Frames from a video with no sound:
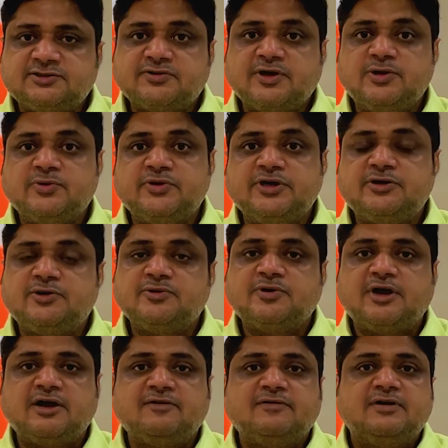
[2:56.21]
why you need
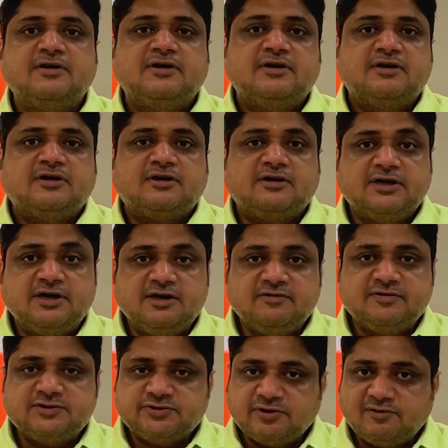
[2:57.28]
to have
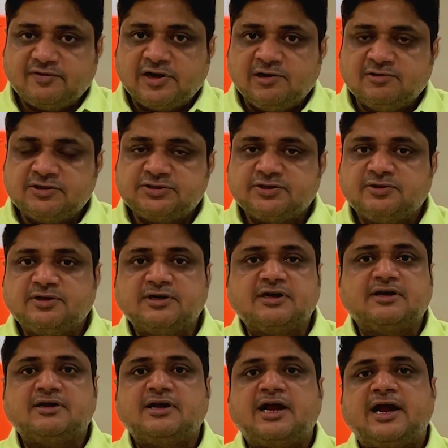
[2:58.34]
individual valuation
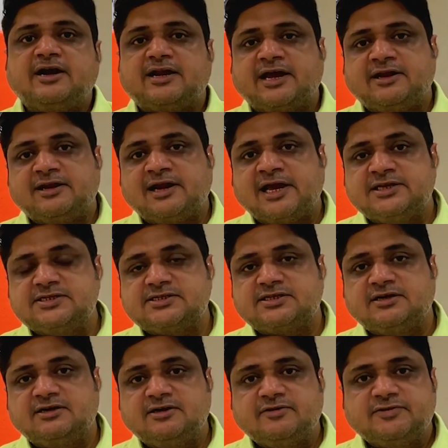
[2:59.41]
and analyze
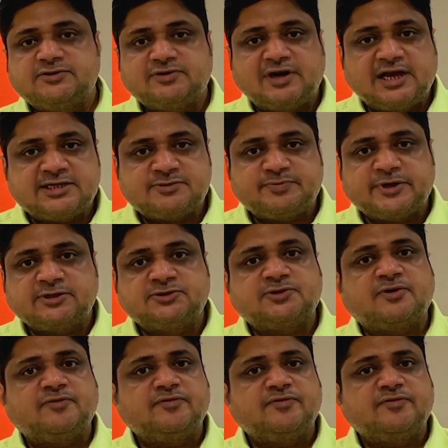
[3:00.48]
individual aspects of